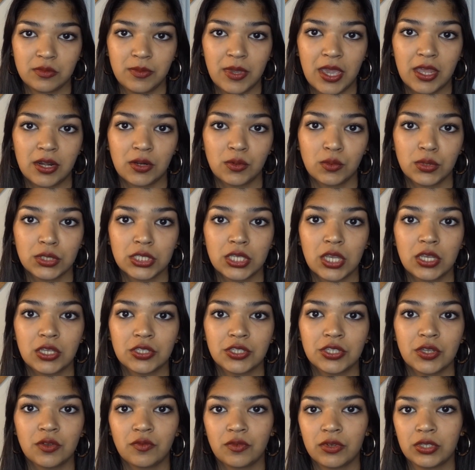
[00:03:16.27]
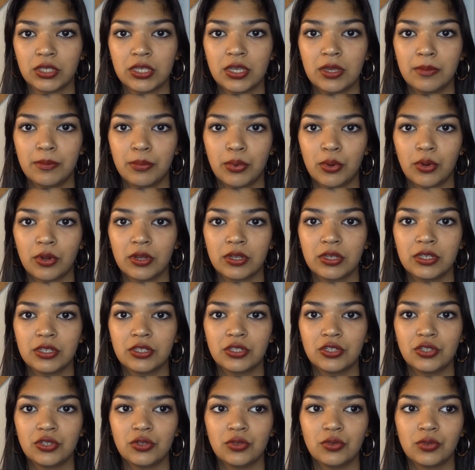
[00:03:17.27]
matter was also really
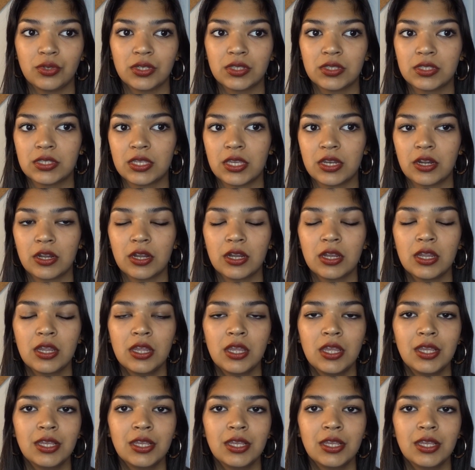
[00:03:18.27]
important to consider.